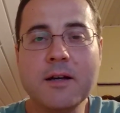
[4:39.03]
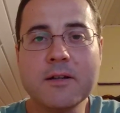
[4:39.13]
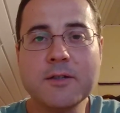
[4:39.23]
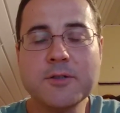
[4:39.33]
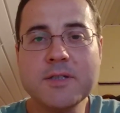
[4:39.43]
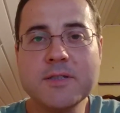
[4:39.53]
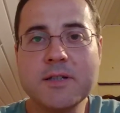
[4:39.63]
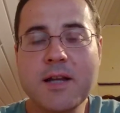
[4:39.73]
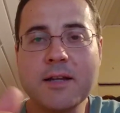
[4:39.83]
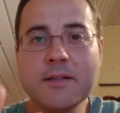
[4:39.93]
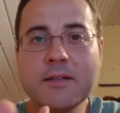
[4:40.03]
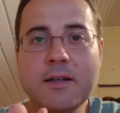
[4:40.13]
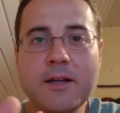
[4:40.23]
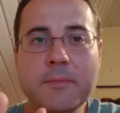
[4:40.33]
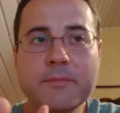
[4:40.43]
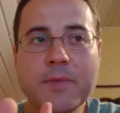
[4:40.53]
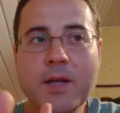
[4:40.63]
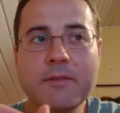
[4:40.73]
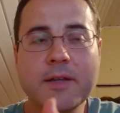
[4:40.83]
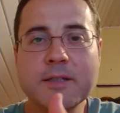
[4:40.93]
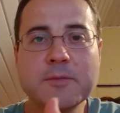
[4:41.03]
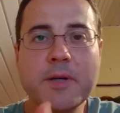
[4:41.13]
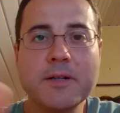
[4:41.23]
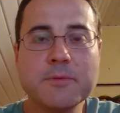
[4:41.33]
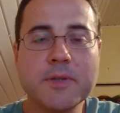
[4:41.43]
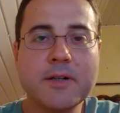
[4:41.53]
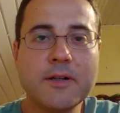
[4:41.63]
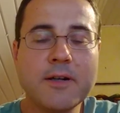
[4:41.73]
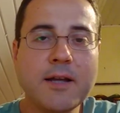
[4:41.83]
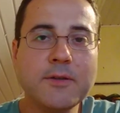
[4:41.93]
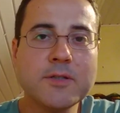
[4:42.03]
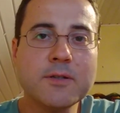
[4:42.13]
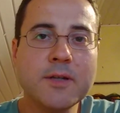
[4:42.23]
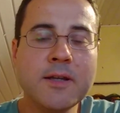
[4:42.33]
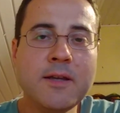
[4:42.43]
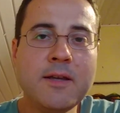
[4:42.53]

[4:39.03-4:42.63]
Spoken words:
countries, they're not kind of like experienced with it or not used to it.